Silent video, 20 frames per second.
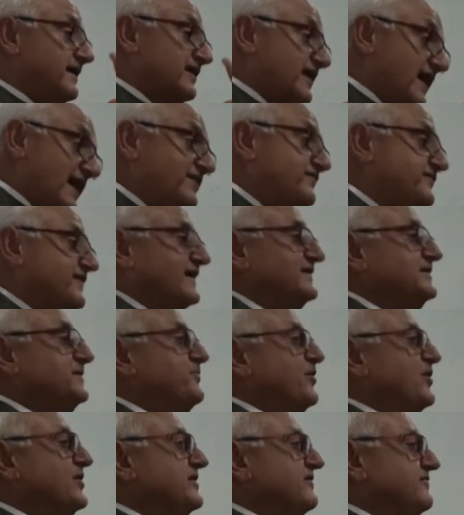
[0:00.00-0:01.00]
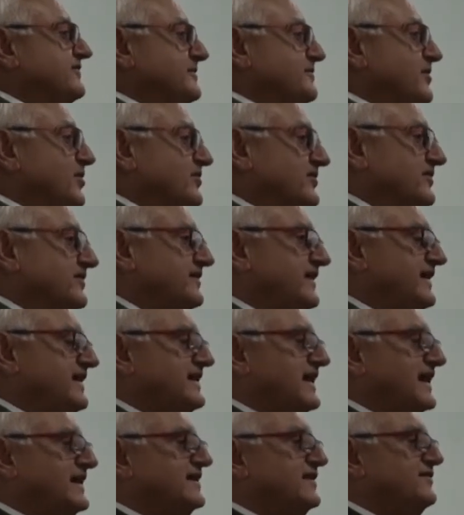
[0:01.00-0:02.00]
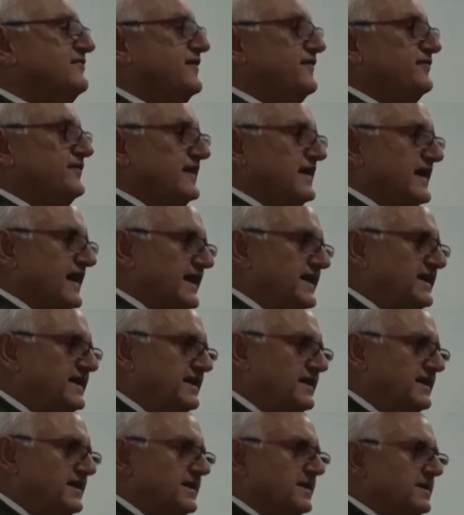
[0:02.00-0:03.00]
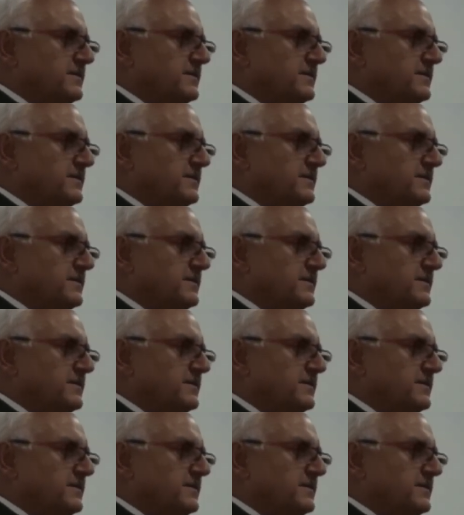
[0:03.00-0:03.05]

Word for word: arrived at the point of democracy in 1959,